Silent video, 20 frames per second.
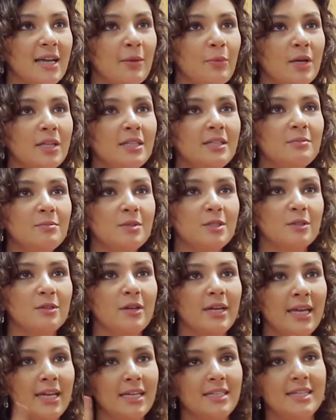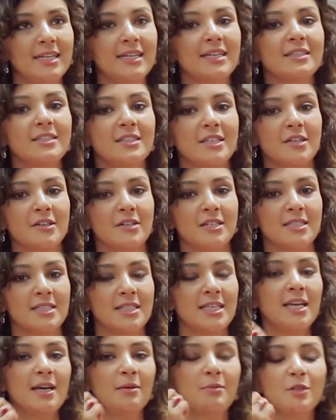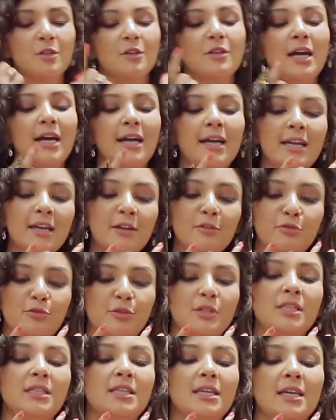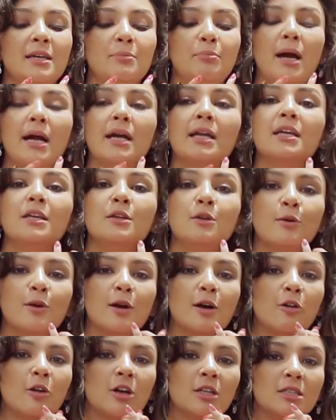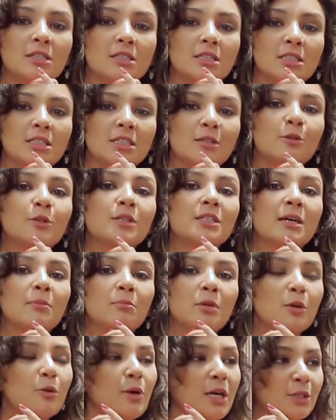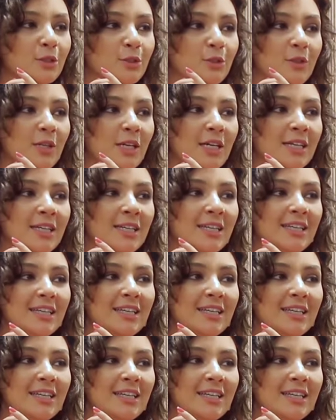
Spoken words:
I want them to A, take it seriously. Ami jokhon age free te parke yoga korate chesta kortam, keu ashto na.